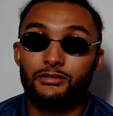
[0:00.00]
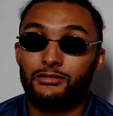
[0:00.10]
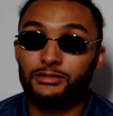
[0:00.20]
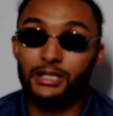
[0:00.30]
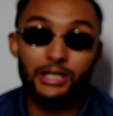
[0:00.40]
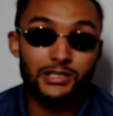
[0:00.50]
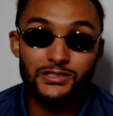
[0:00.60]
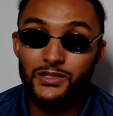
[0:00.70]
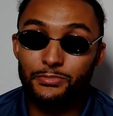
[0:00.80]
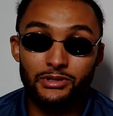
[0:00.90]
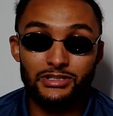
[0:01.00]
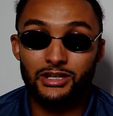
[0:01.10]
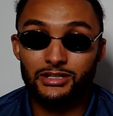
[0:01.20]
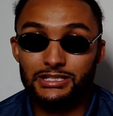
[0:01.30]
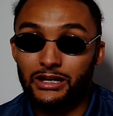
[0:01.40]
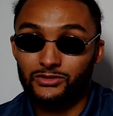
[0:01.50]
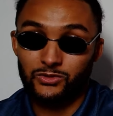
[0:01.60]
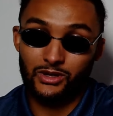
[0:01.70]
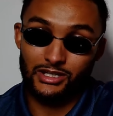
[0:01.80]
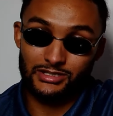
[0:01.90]
Zhang still put his ass down
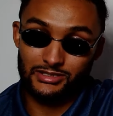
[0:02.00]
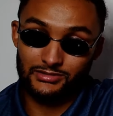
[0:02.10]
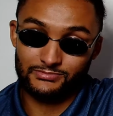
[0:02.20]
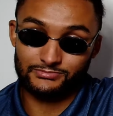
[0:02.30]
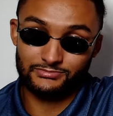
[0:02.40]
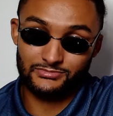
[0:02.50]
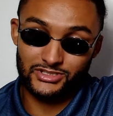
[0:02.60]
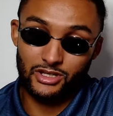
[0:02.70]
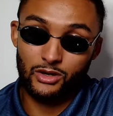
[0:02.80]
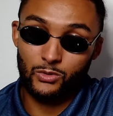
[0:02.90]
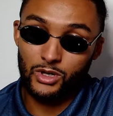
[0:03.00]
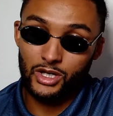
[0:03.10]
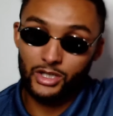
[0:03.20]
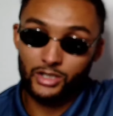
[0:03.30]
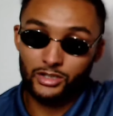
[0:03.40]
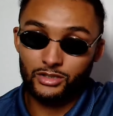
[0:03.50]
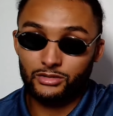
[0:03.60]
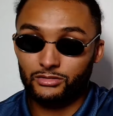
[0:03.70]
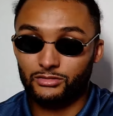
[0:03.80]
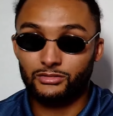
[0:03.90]
twice. So
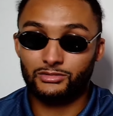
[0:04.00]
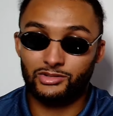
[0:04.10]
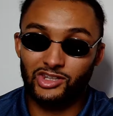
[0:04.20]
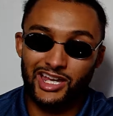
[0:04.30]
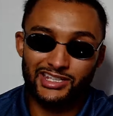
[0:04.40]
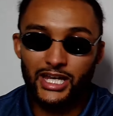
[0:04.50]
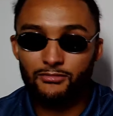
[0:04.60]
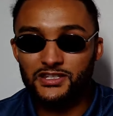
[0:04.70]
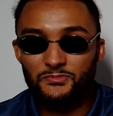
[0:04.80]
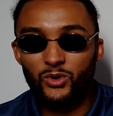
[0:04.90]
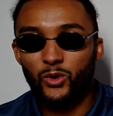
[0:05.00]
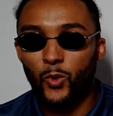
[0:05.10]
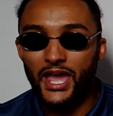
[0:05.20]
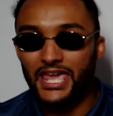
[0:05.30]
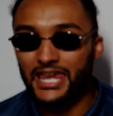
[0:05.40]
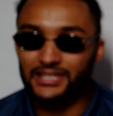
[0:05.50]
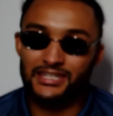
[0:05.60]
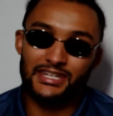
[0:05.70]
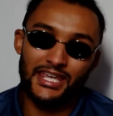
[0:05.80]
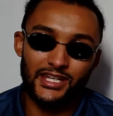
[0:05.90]
that carries more weight
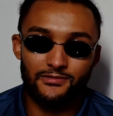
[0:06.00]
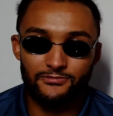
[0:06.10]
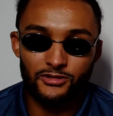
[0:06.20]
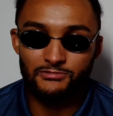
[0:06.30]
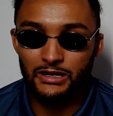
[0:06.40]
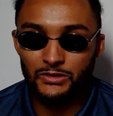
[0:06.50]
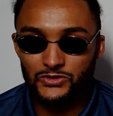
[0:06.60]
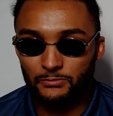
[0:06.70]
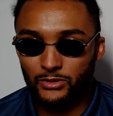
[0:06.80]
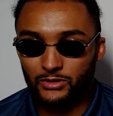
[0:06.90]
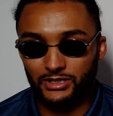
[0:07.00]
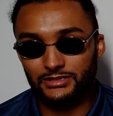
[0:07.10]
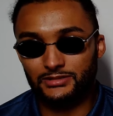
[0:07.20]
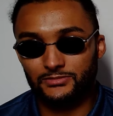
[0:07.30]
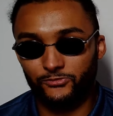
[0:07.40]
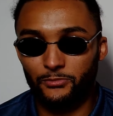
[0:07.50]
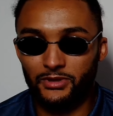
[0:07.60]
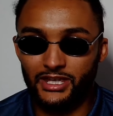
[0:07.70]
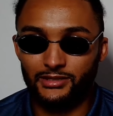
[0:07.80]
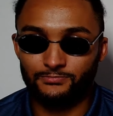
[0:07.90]
than nicking a few rounds on points for
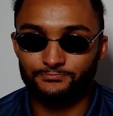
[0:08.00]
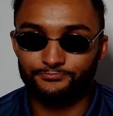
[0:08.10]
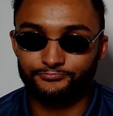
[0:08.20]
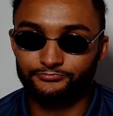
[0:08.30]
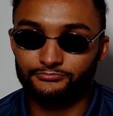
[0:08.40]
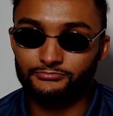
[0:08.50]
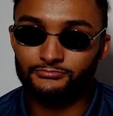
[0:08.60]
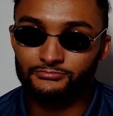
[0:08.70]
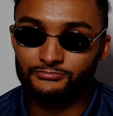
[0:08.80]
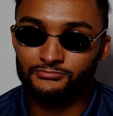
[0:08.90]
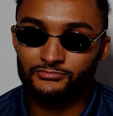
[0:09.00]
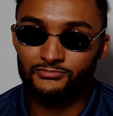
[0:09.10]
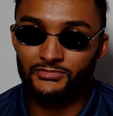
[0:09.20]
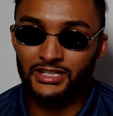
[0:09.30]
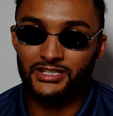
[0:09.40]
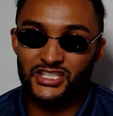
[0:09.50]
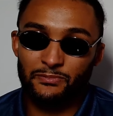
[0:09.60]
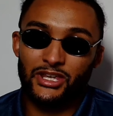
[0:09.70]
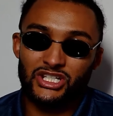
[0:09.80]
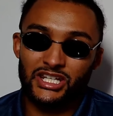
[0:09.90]
me. And
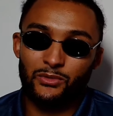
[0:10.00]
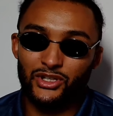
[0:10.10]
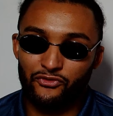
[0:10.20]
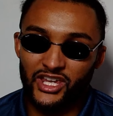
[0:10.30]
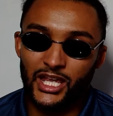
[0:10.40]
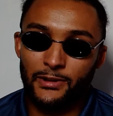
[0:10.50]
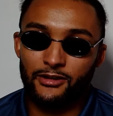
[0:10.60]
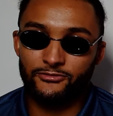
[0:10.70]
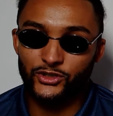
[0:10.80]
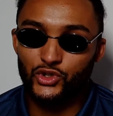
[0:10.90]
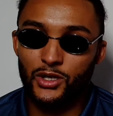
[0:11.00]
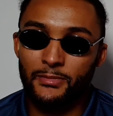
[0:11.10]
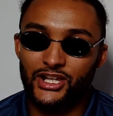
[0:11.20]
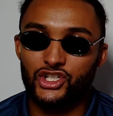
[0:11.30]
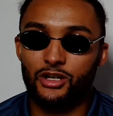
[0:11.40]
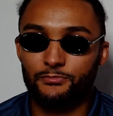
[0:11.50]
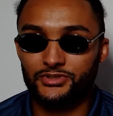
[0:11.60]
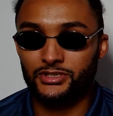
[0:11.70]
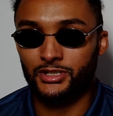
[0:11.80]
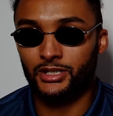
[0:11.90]
especially when you think about future
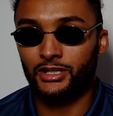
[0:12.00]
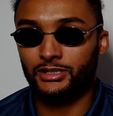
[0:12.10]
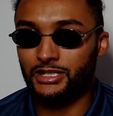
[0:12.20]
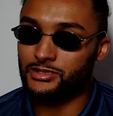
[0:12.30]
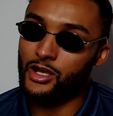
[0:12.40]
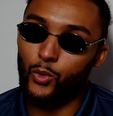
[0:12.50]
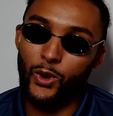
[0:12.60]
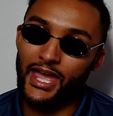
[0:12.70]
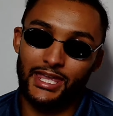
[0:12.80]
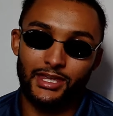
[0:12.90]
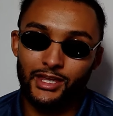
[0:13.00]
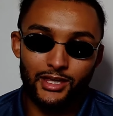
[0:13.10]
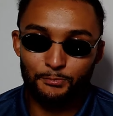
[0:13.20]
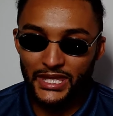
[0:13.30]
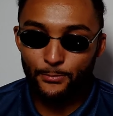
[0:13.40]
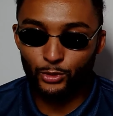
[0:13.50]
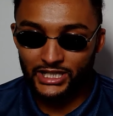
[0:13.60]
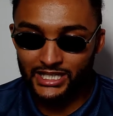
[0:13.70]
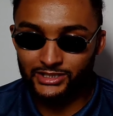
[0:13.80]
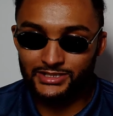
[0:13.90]
matchups. There's no way people
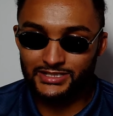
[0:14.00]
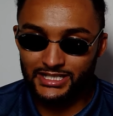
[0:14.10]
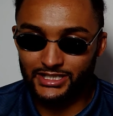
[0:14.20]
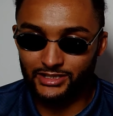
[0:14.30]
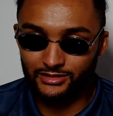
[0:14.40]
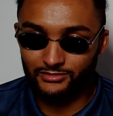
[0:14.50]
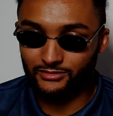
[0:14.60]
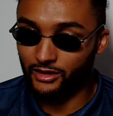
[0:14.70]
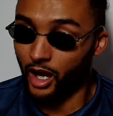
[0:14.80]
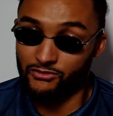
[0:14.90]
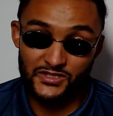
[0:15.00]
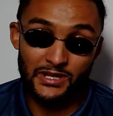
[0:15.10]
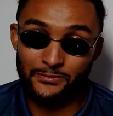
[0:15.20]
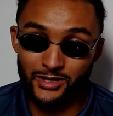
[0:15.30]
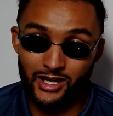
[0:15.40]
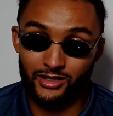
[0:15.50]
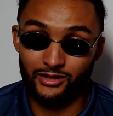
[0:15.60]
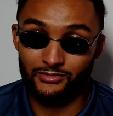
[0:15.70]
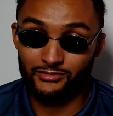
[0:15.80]
can consider. I respect Parker.